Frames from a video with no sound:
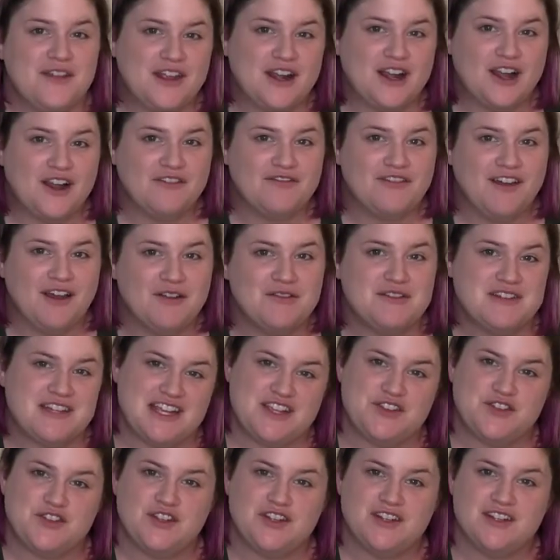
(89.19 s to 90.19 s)
that our
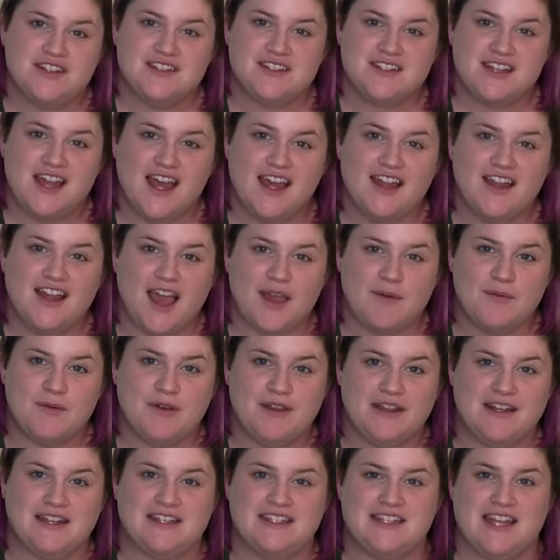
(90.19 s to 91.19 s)
foundation is done, I'm
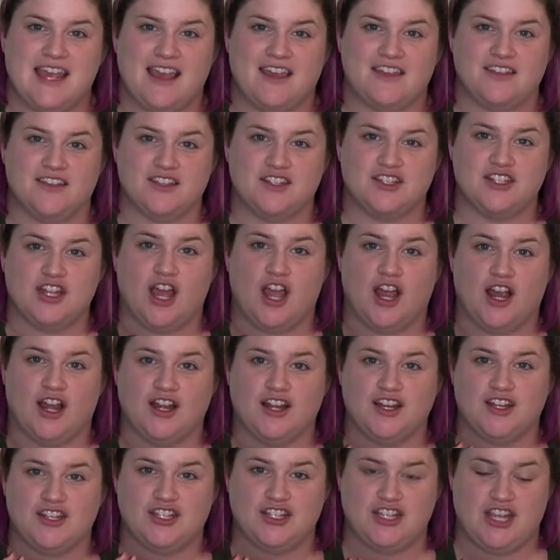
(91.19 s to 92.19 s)
going to take the
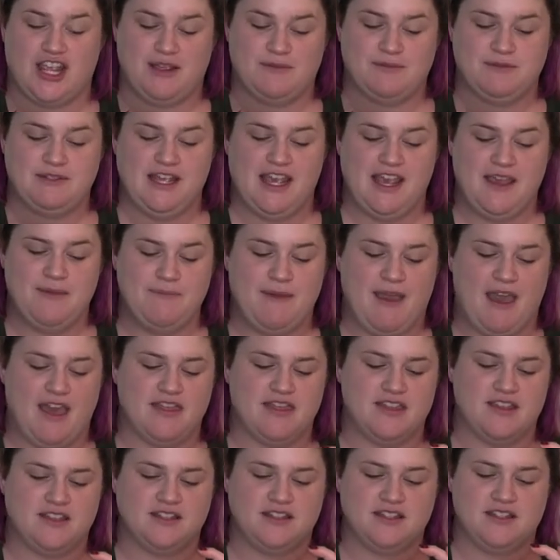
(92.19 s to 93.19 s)
Tarte Shape Tape,
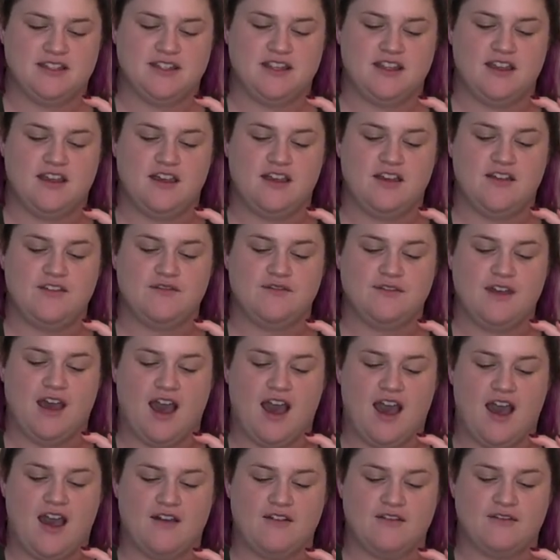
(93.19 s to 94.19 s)
and this is the
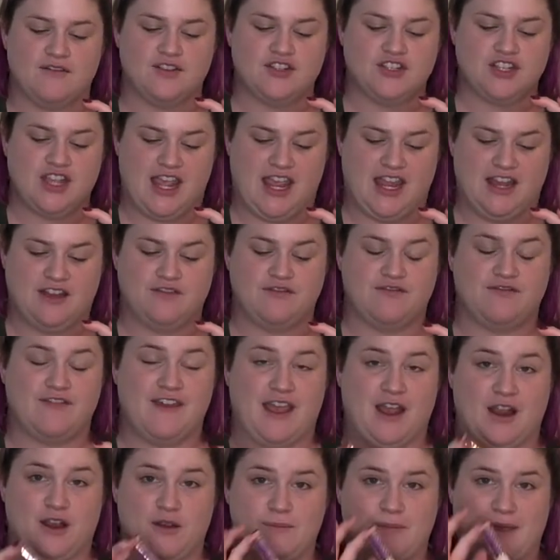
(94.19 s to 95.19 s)
shade
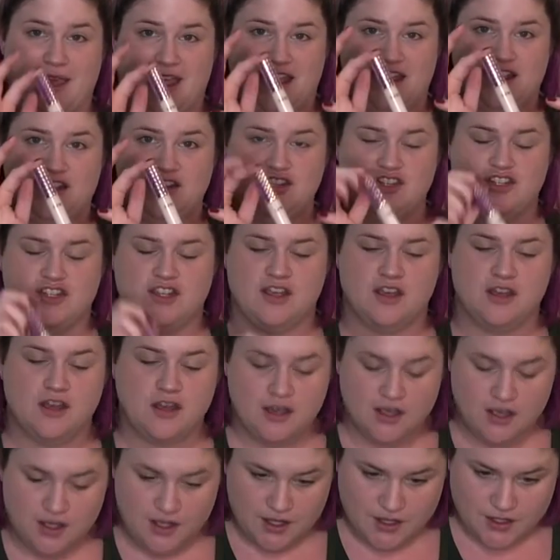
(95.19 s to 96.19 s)
Fair Beige.
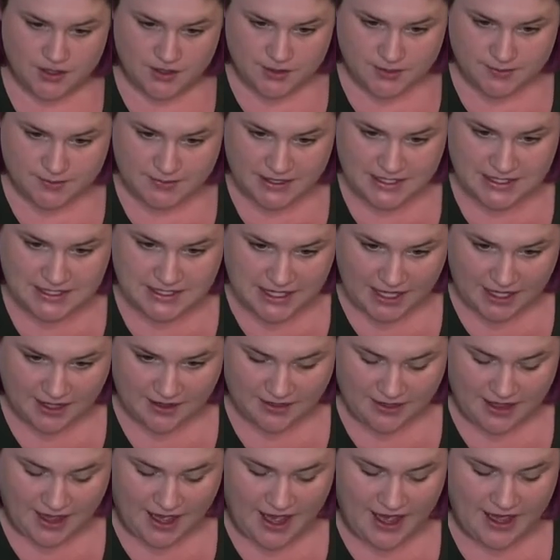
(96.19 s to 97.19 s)
So I'm going to
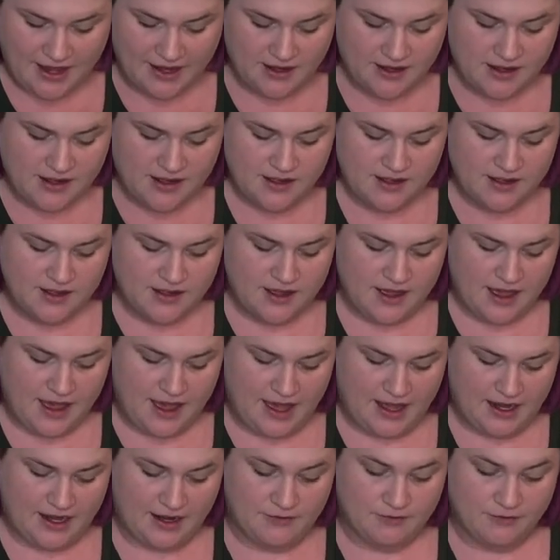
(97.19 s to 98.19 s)
take that,
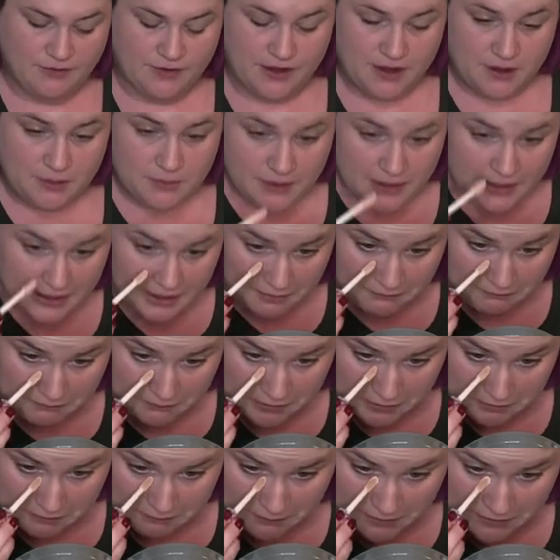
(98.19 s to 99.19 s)
and I really want to get
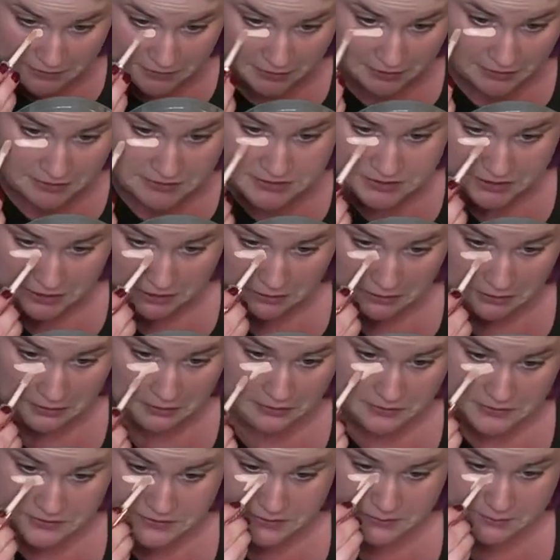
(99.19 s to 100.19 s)
rid of my dark
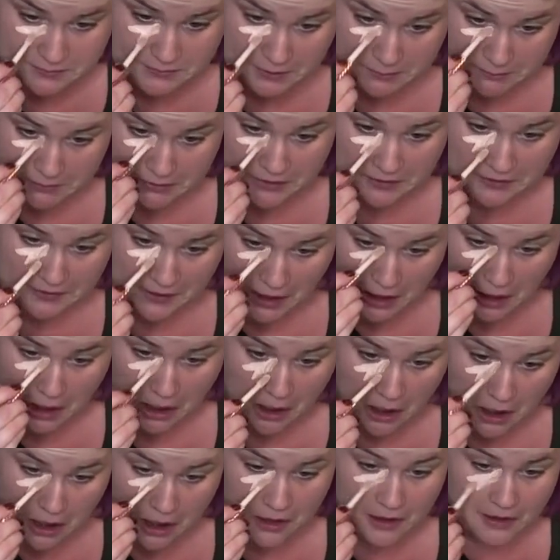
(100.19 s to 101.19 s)
circles. So I'm going to put that
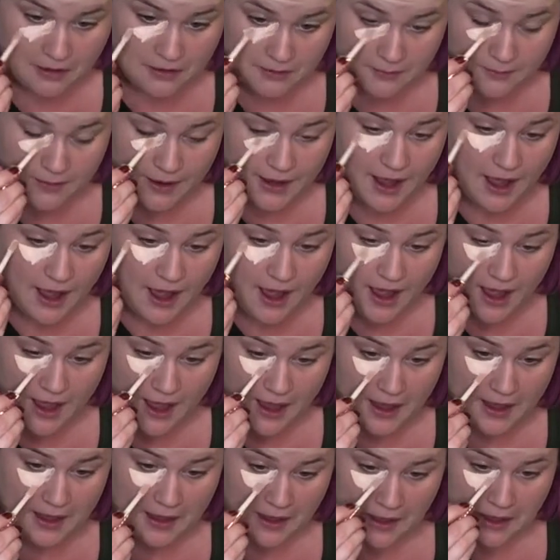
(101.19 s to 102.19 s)
all under my
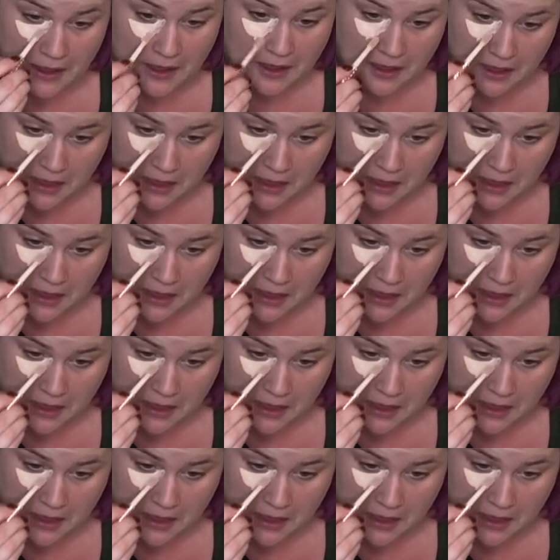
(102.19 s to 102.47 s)
eye